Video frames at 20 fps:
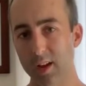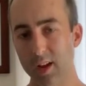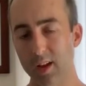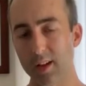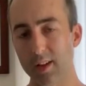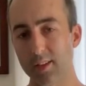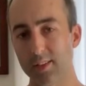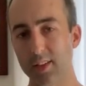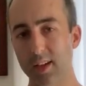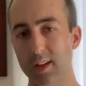
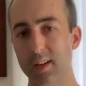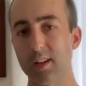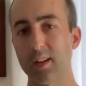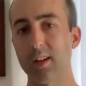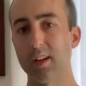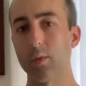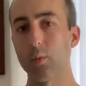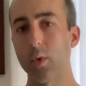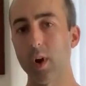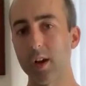a
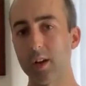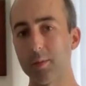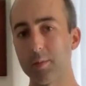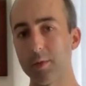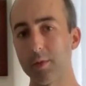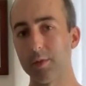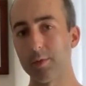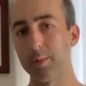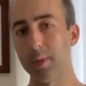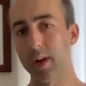secondary
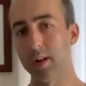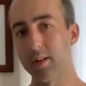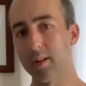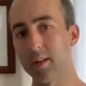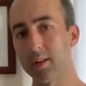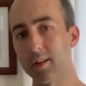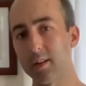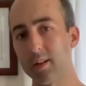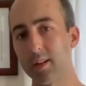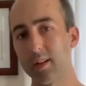waterproof
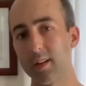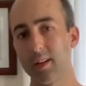barrier.